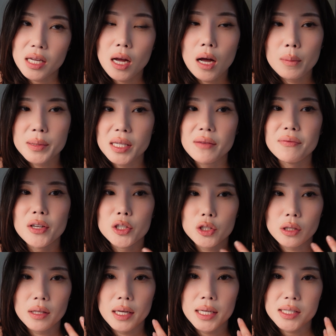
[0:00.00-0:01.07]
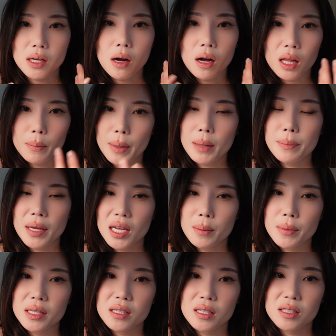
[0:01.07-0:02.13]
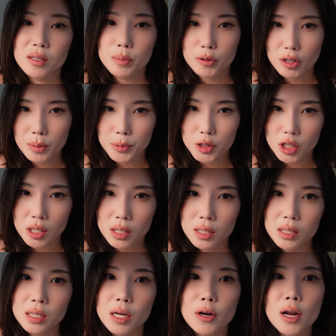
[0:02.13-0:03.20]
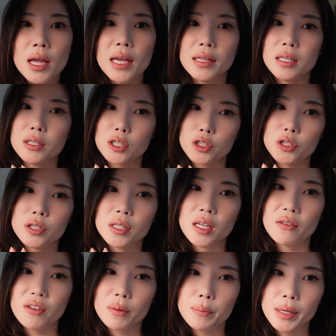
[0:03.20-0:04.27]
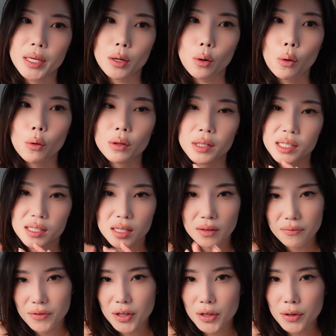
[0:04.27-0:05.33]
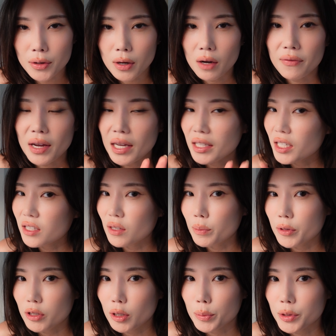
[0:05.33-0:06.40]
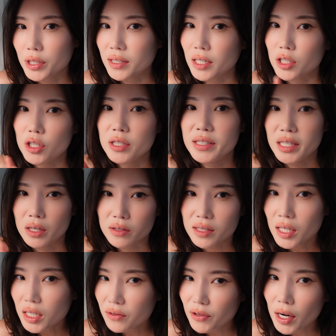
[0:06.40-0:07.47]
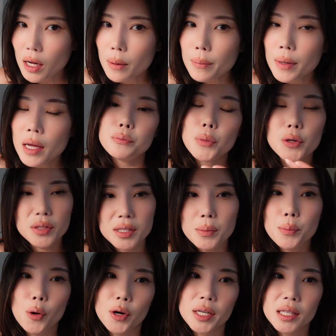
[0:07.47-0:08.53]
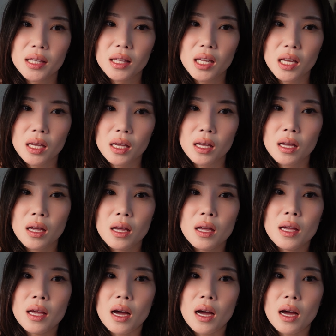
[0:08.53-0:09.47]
it helps me visualize all of my payments and subscription, in addition to giving me a holistic view of any subscriptions I should downsize from. Most importantly,